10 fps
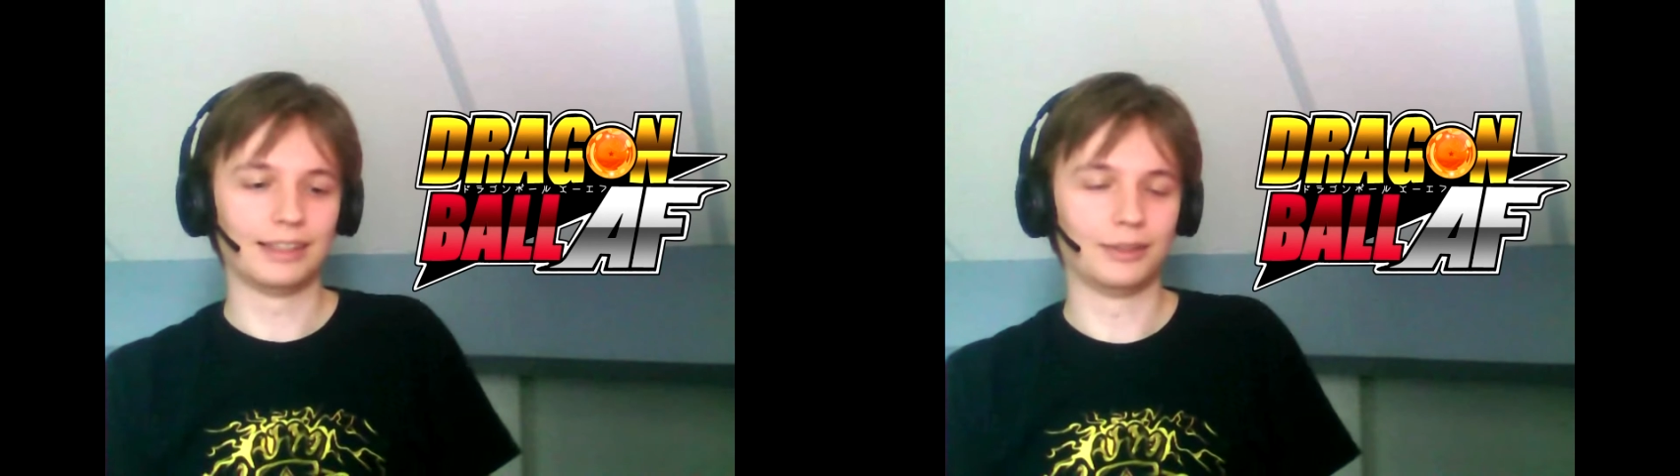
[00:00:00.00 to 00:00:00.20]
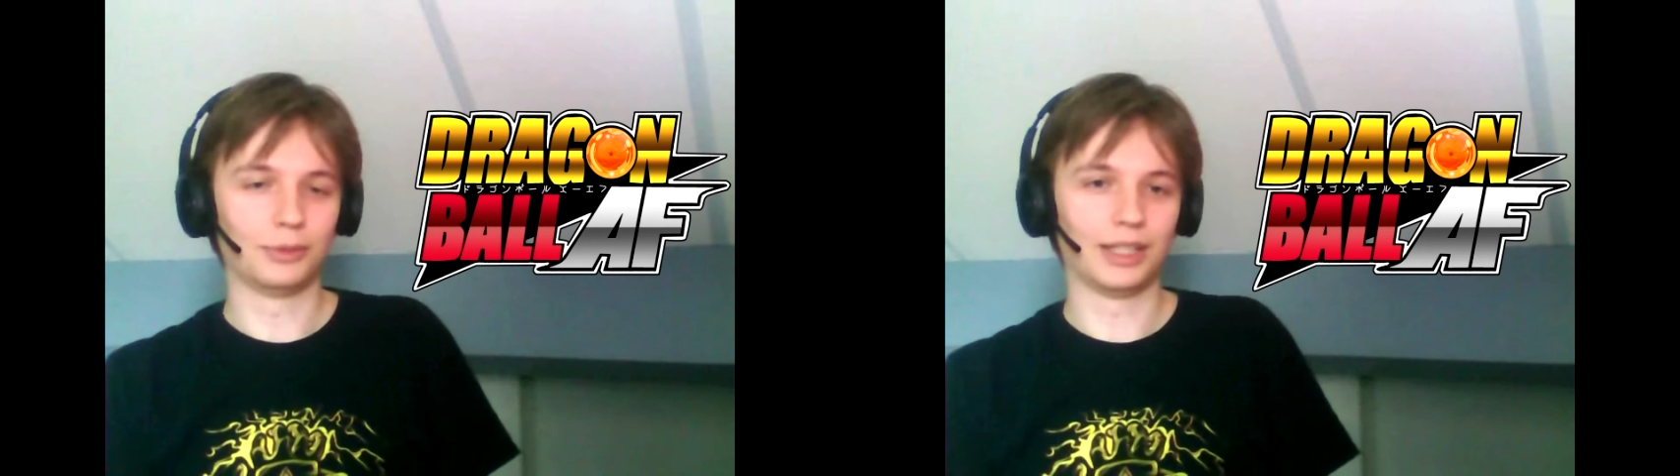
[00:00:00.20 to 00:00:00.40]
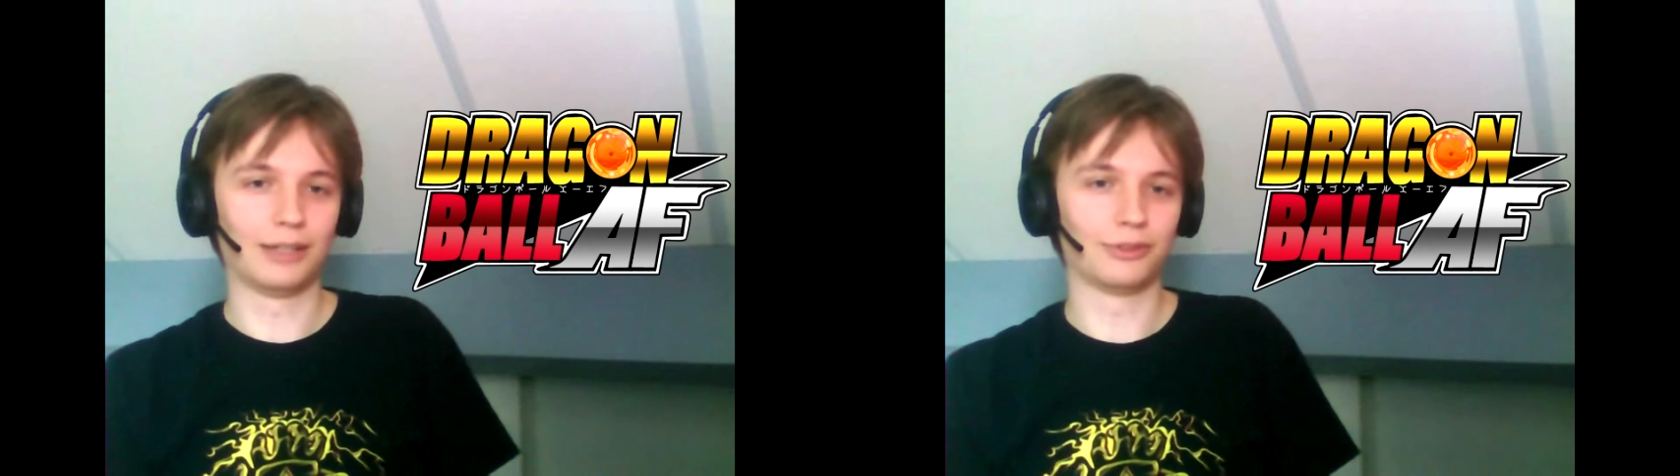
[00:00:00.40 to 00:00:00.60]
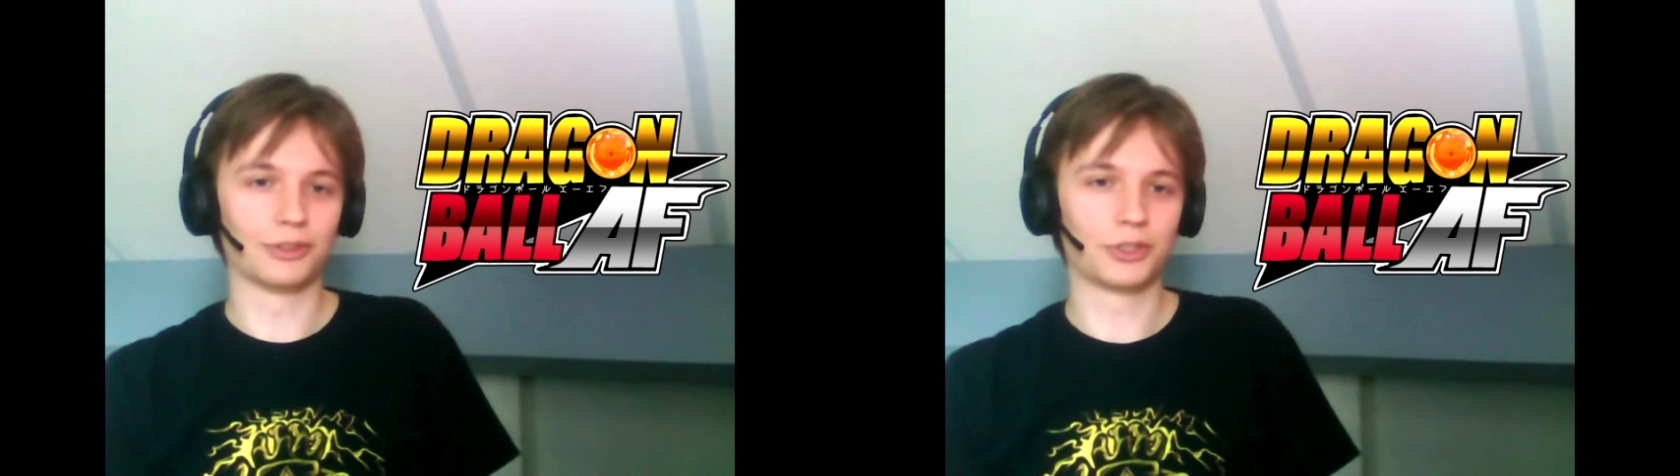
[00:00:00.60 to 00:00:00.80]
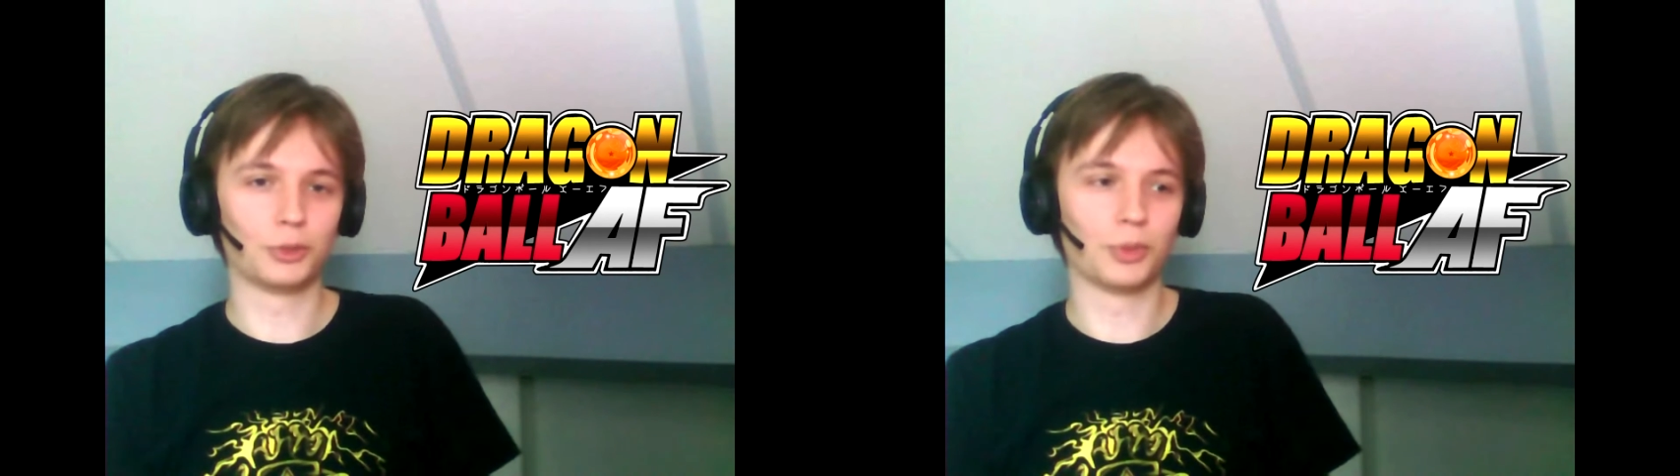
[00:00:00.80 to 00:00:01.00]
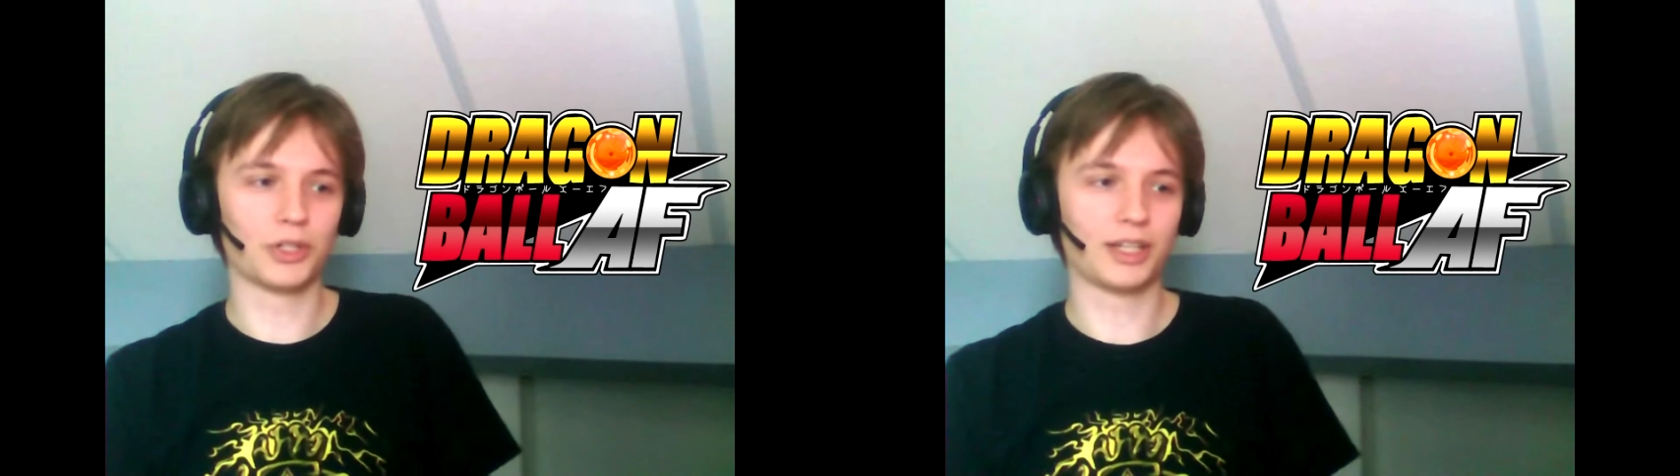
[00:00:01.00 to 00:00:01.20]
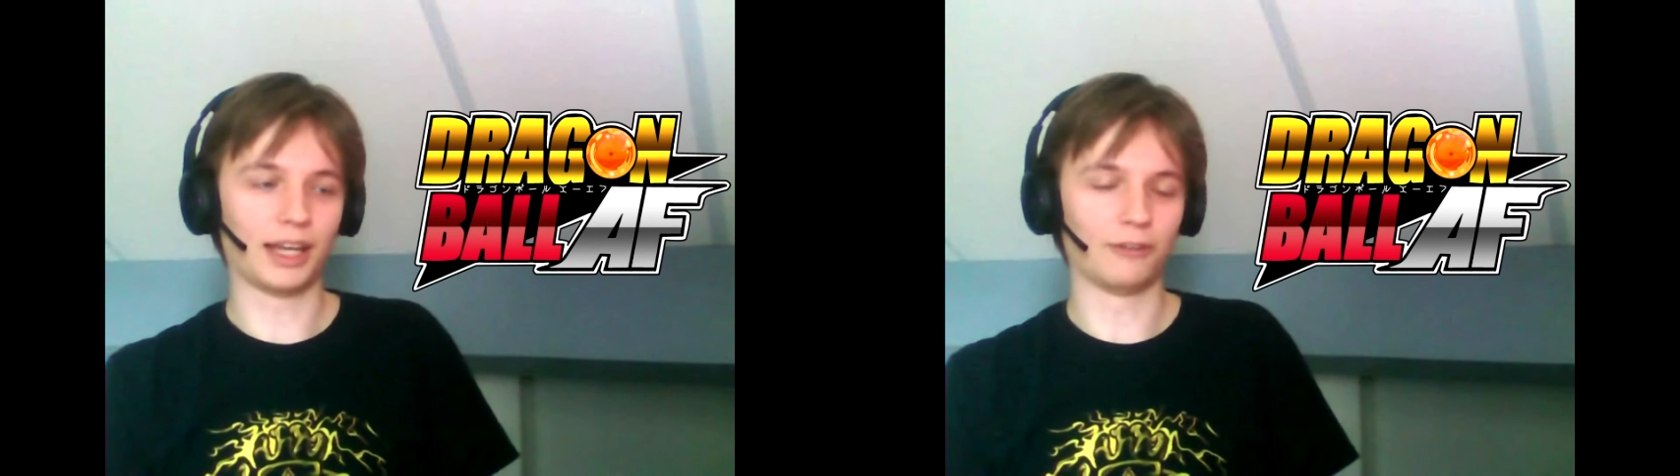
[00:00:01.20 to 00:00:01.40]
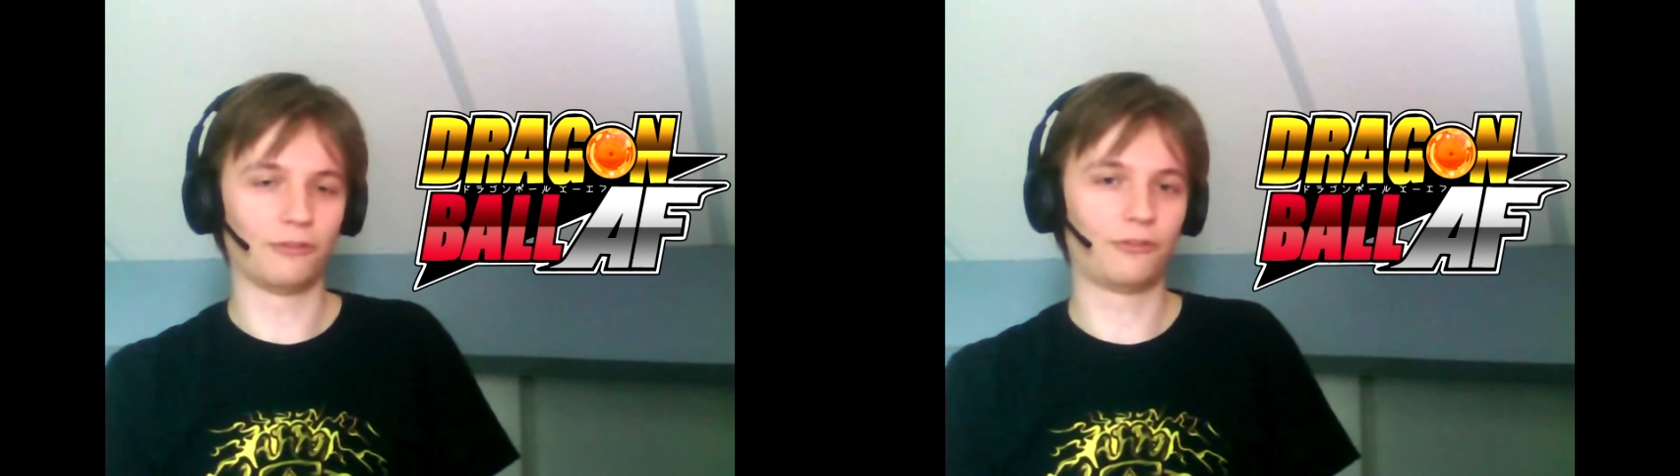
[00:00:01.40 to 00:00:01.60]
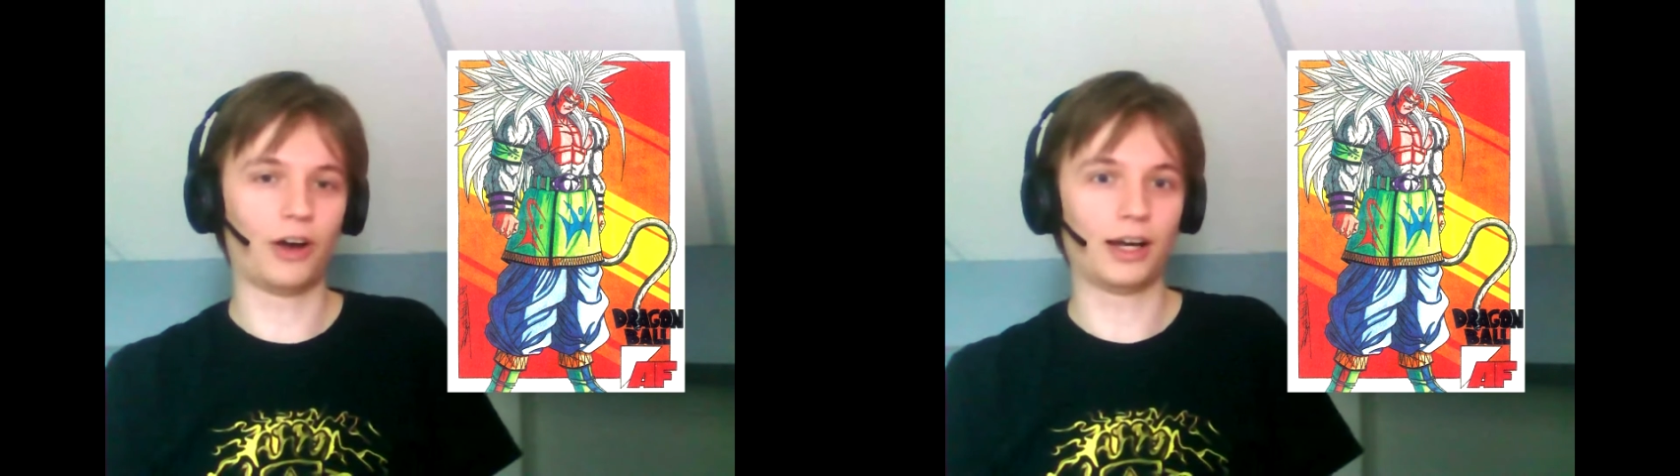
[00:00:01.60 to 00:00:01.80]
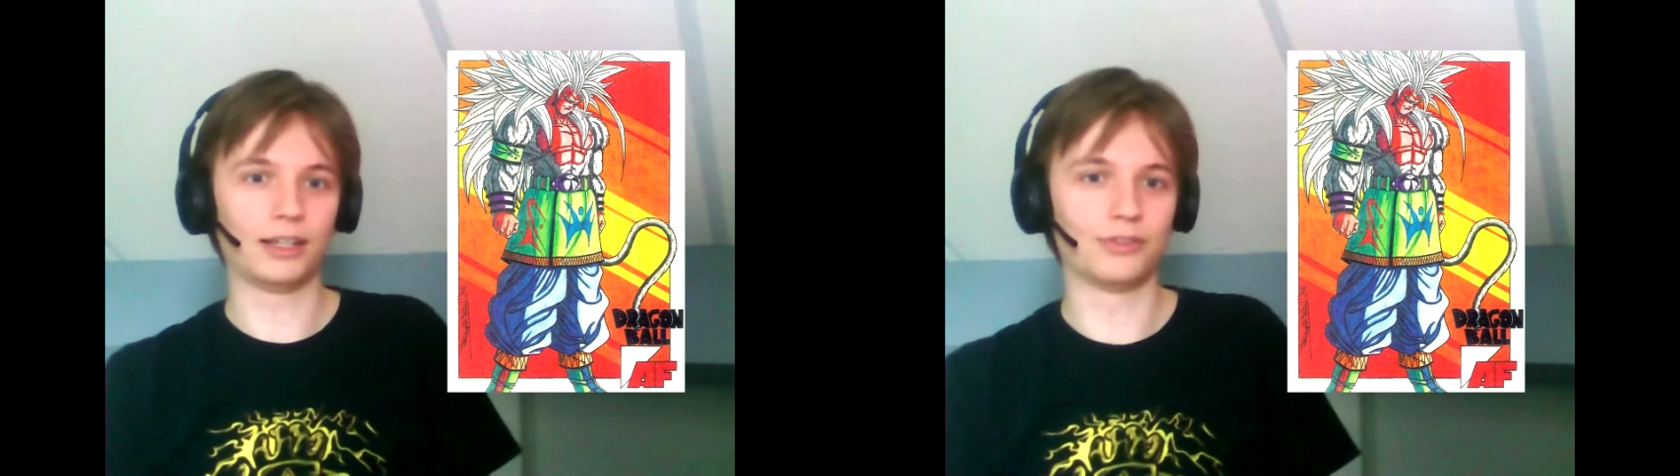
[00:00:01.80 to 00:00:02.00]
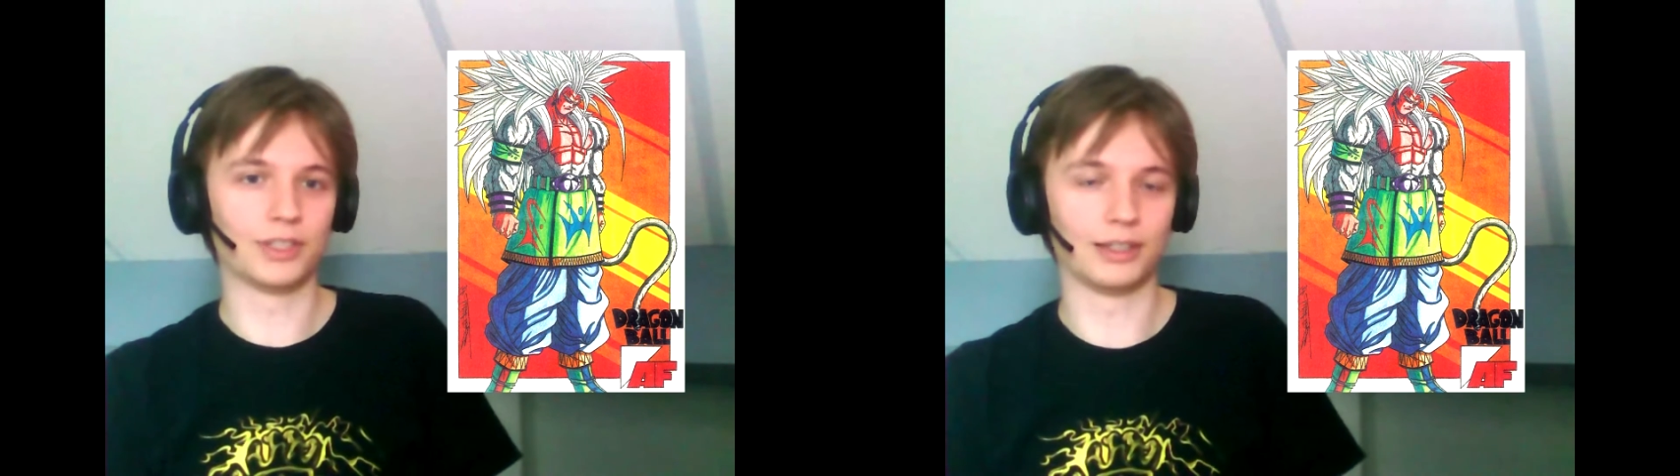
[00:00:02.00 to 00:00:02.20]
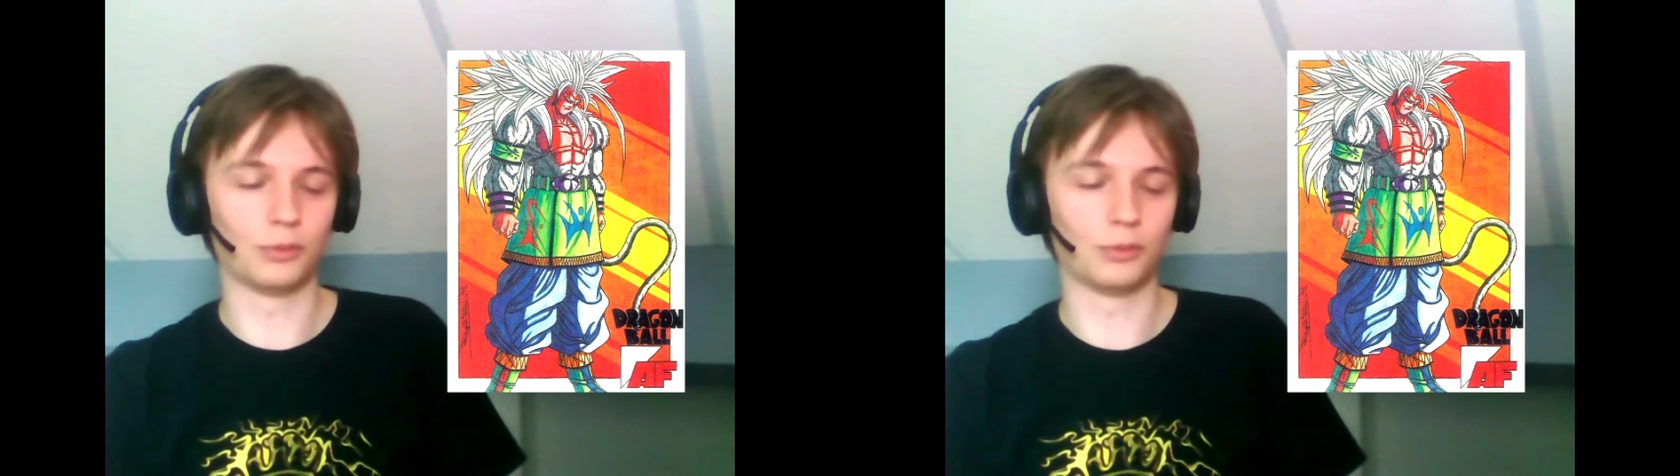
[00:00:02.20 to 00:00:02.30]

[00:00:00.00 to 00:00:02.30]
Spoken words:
and we'll have our Super Saiyan 5s